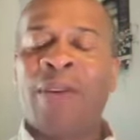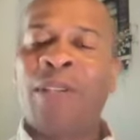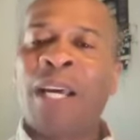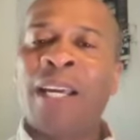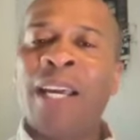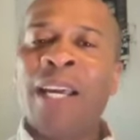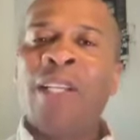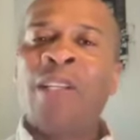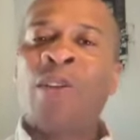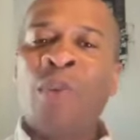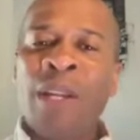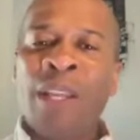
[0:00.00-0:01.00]
And it's like,
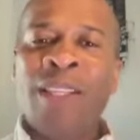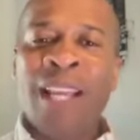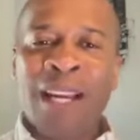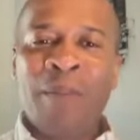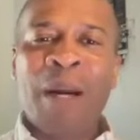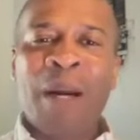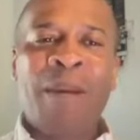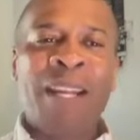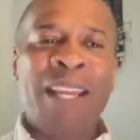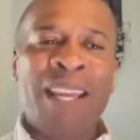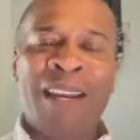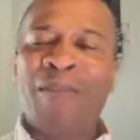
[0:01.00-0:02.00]
so what do you think about
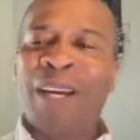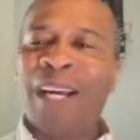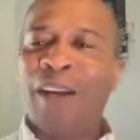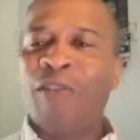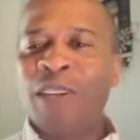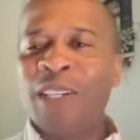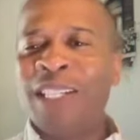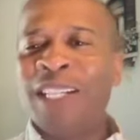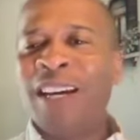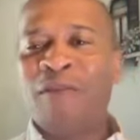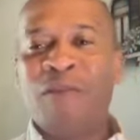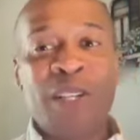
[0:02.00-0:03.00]
Medellin, man? Your first
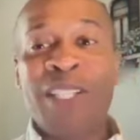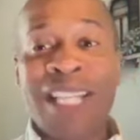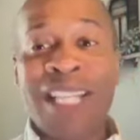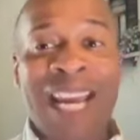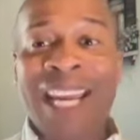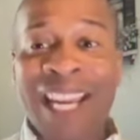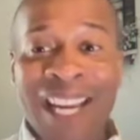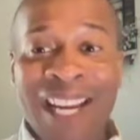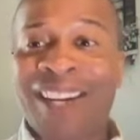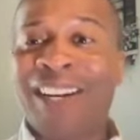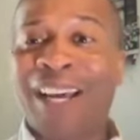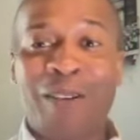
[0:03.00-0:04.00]
time, first day
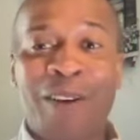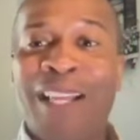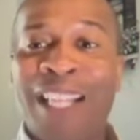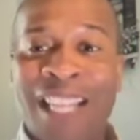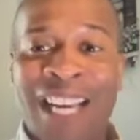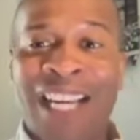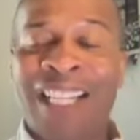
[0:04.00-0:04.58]
here, like, what do you think?